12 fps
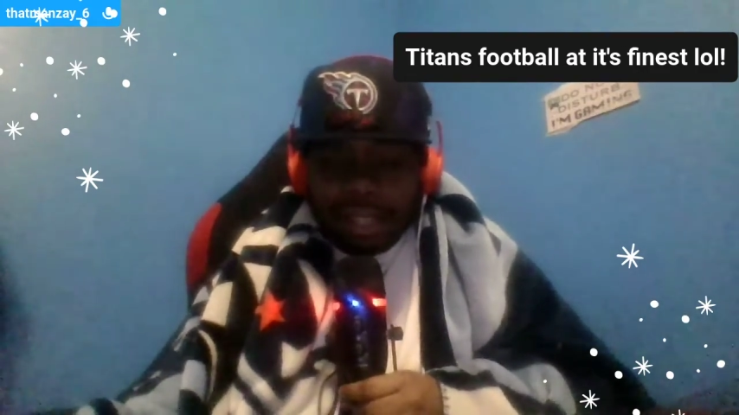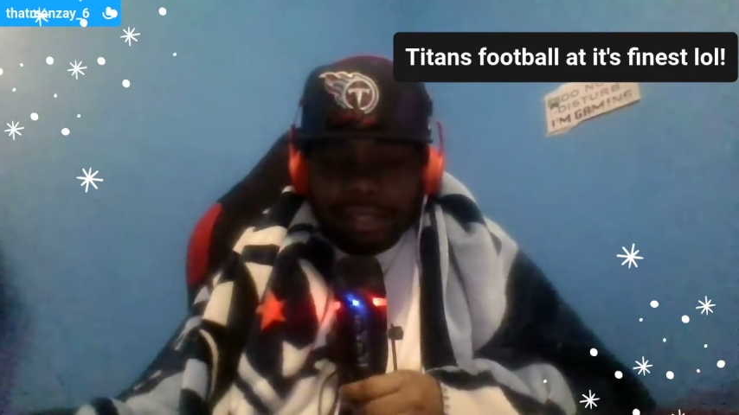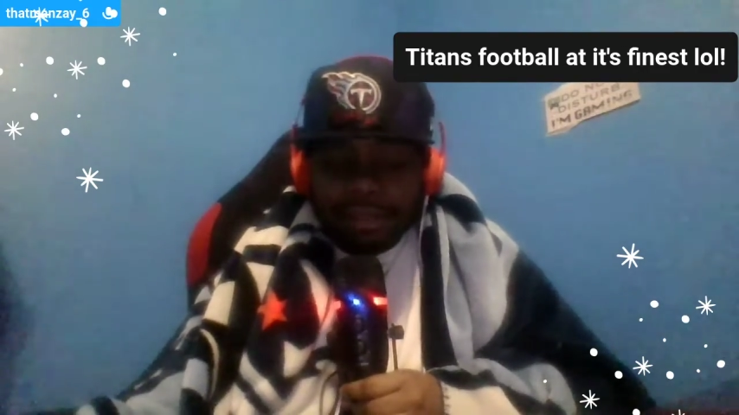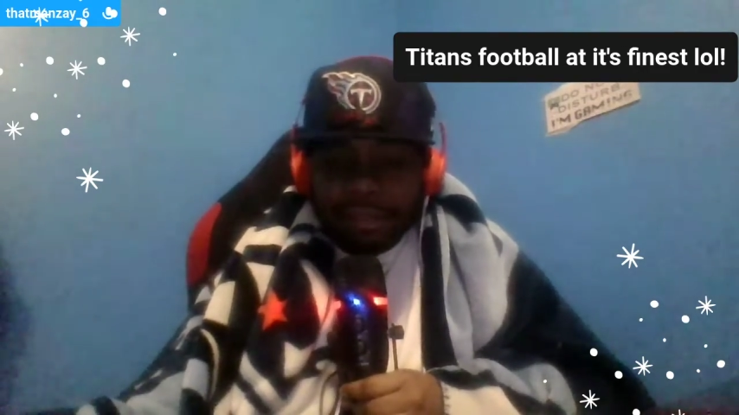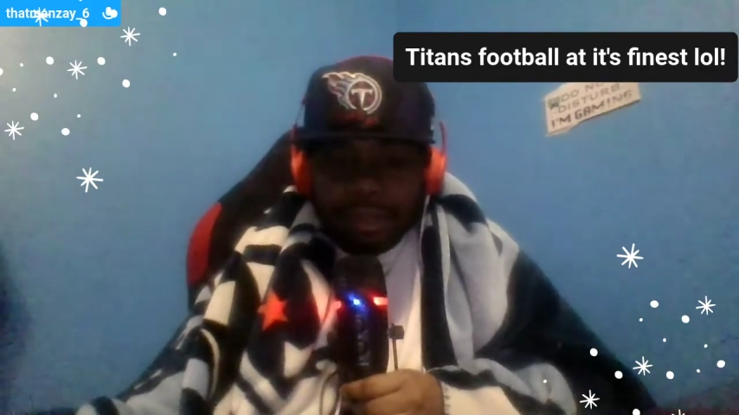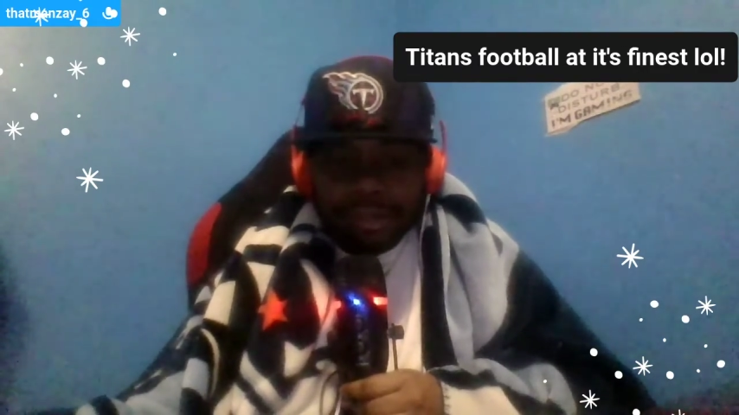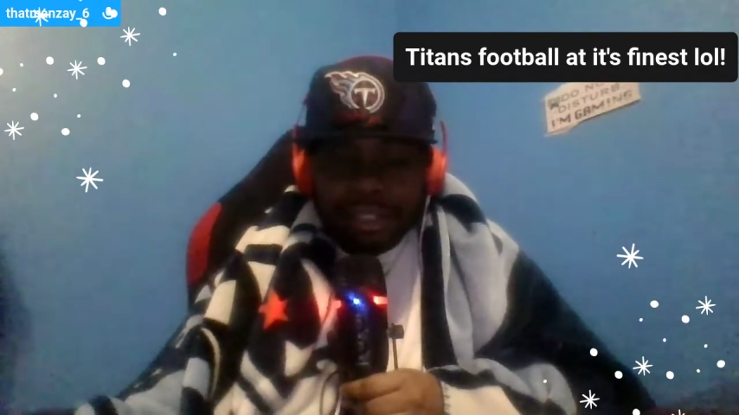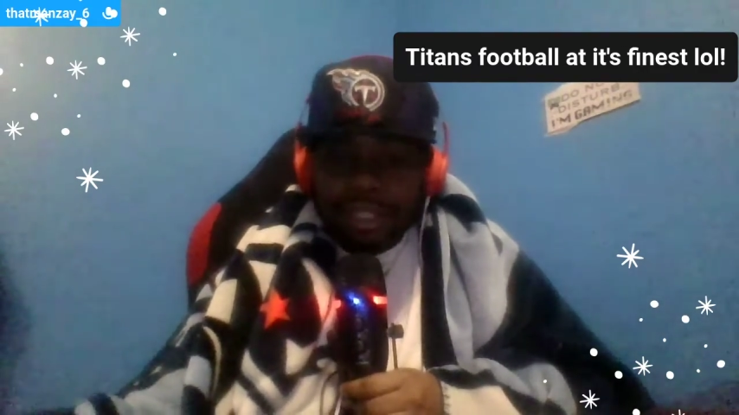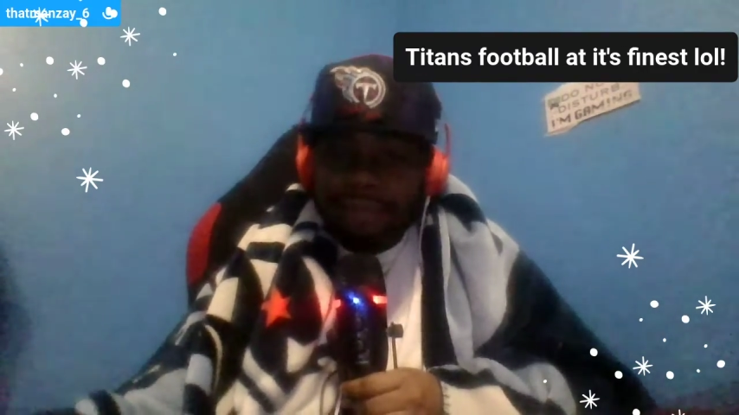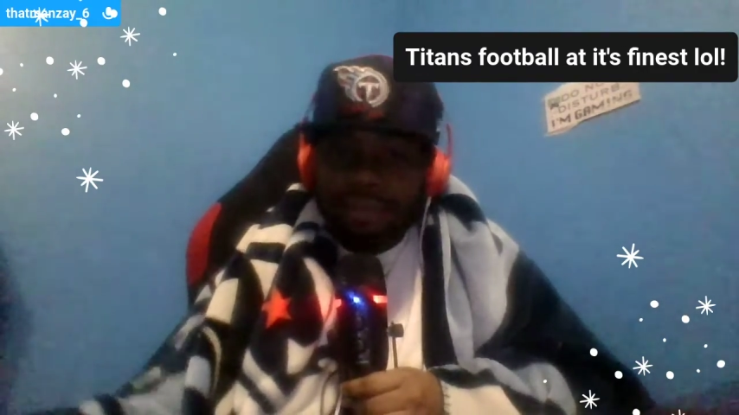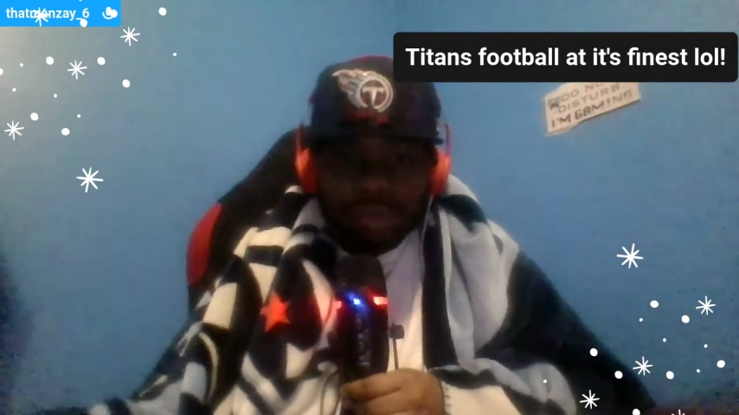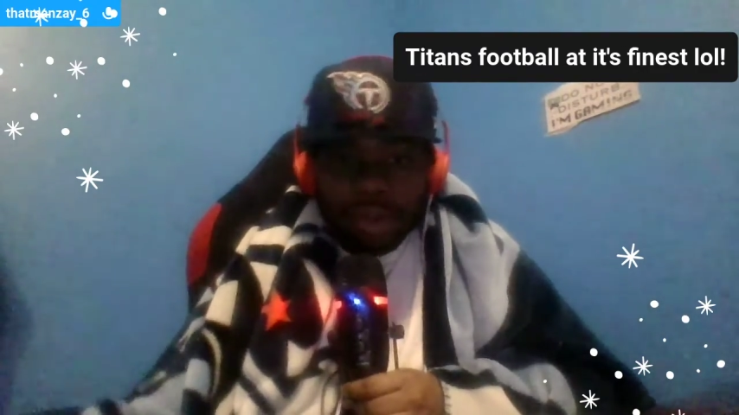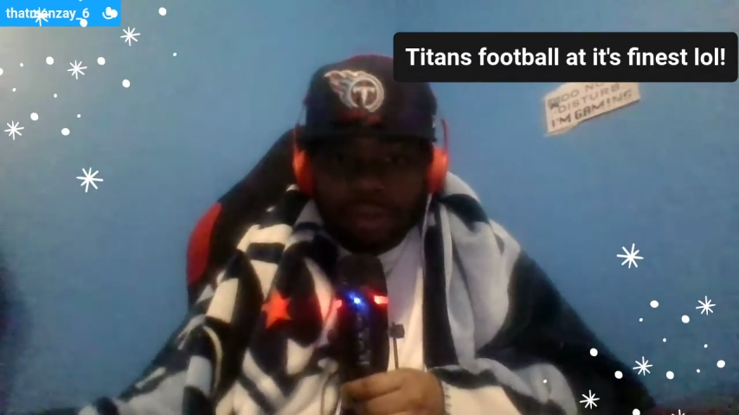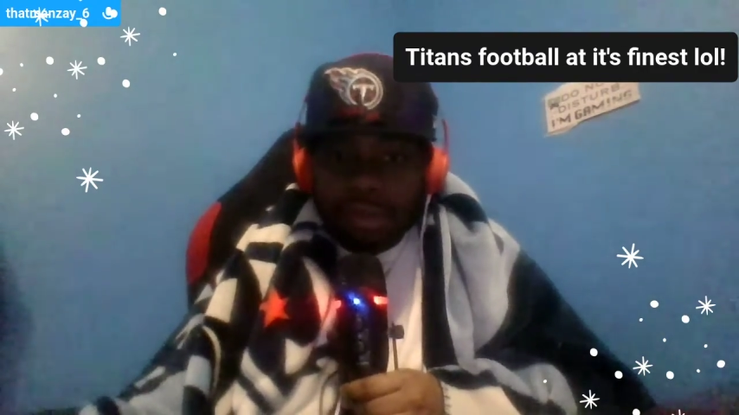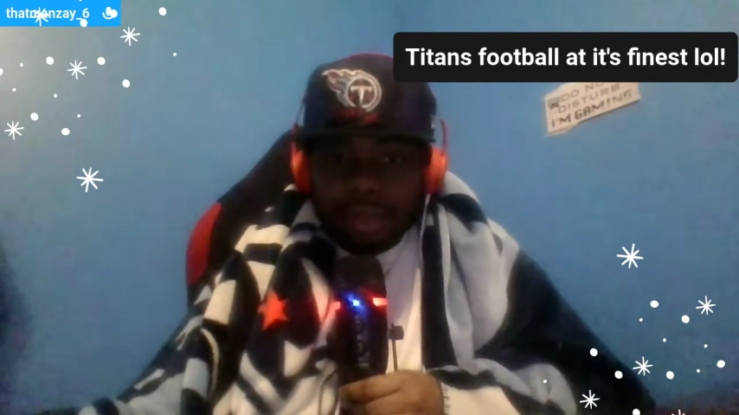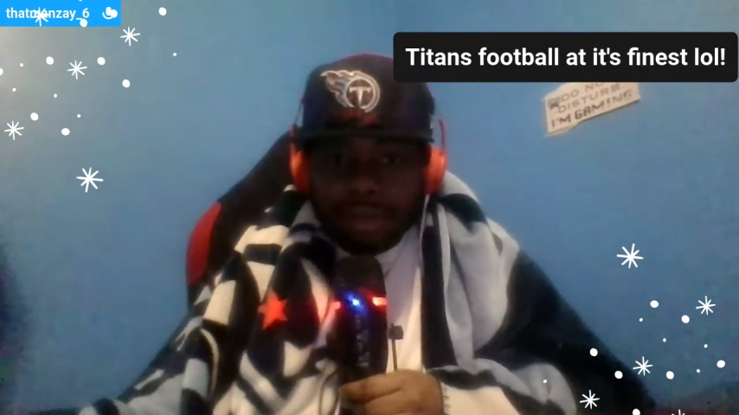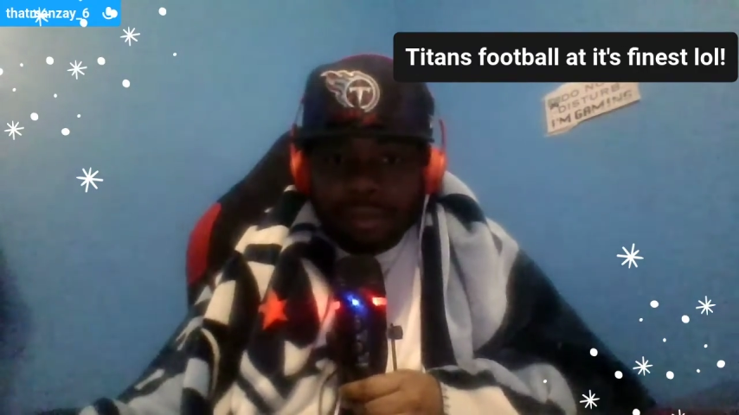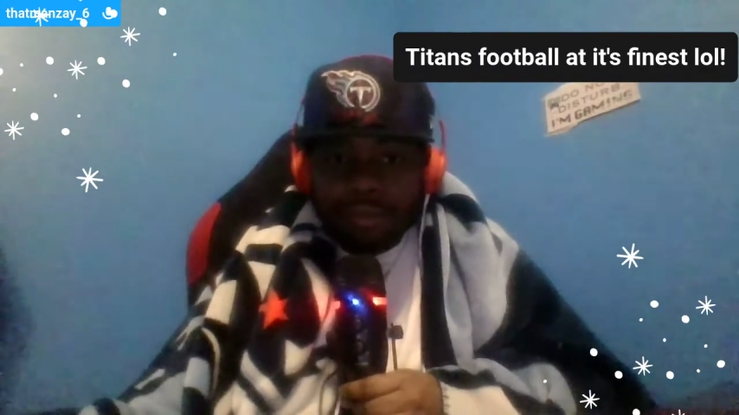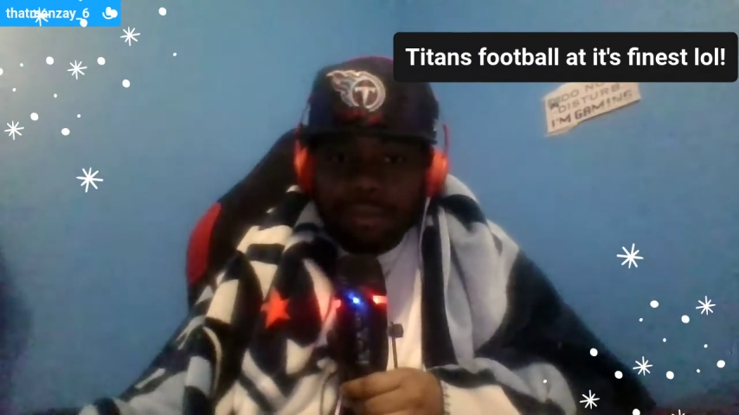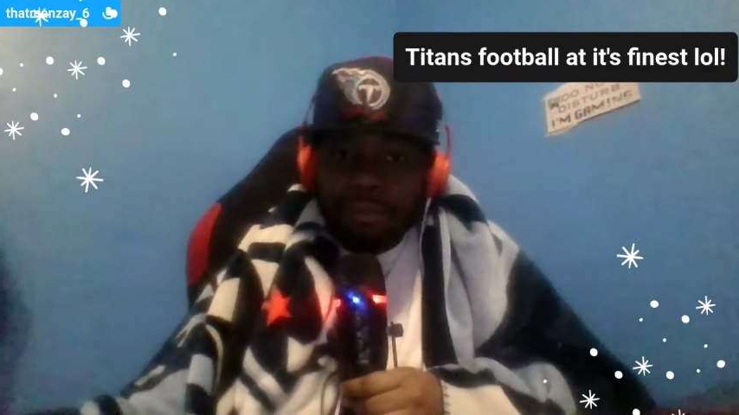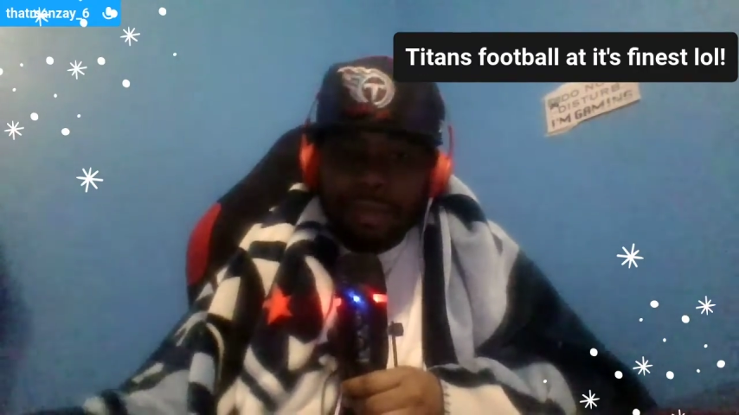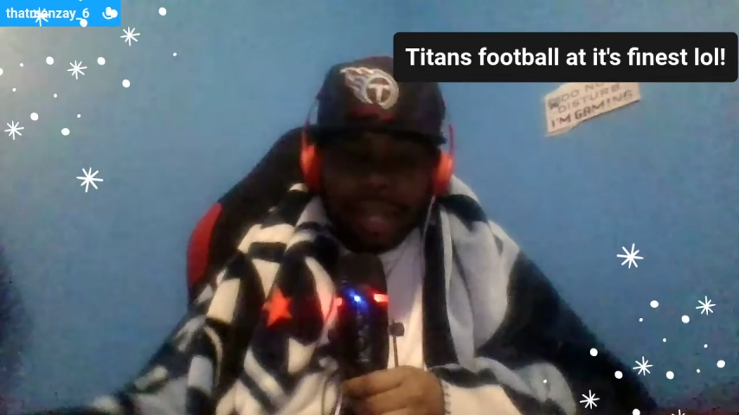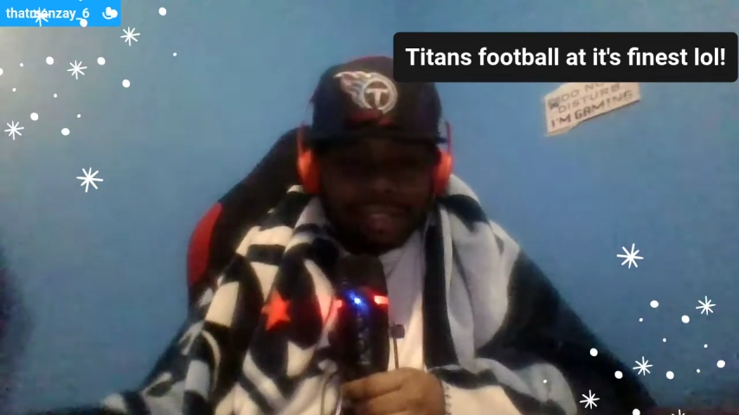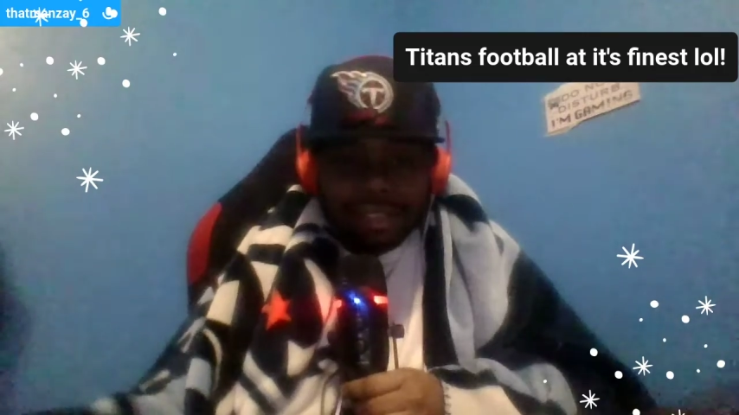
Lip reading: like some other teams do? No, we don't. But I